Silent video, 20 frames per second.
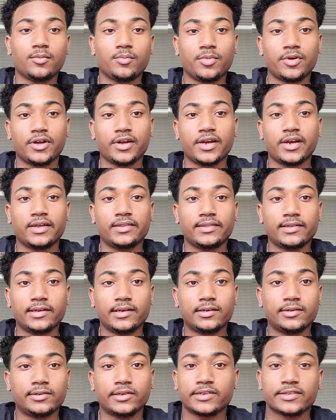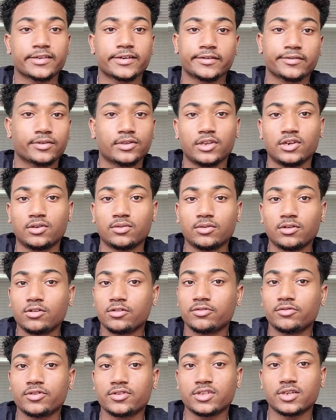But yeah, and then as I go
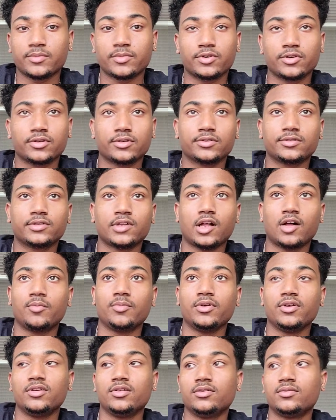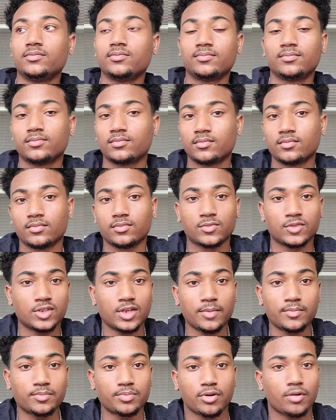through the summer,
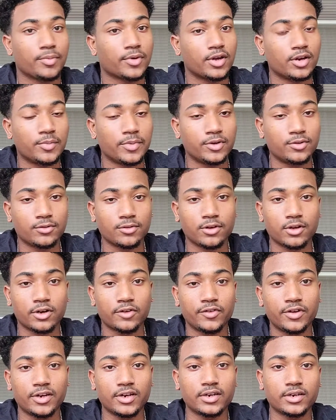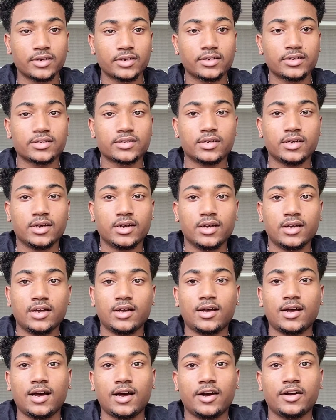I'm probably gonna be doing a lot of reading because
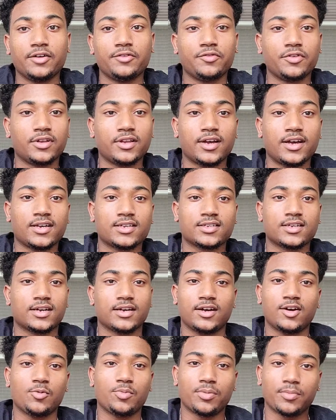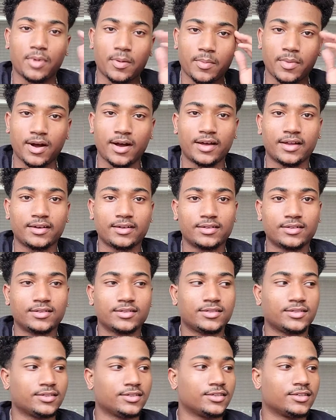I realize I open my mind
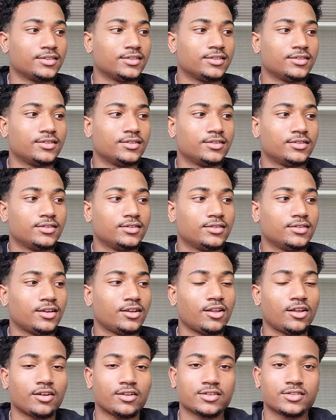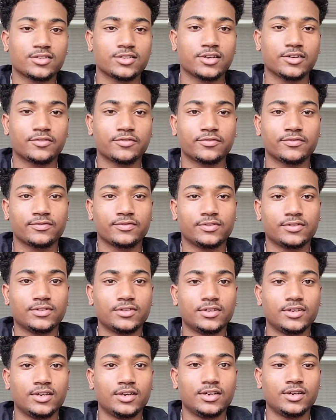to a lot of stuff,
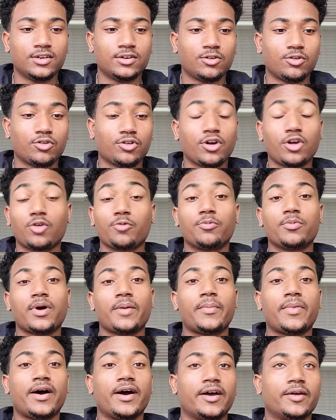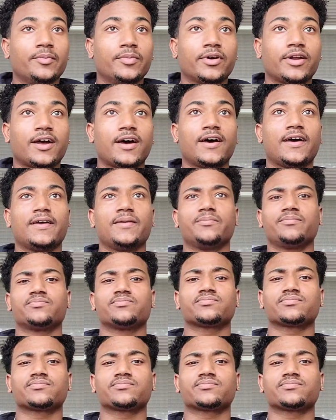or not open my mind, but I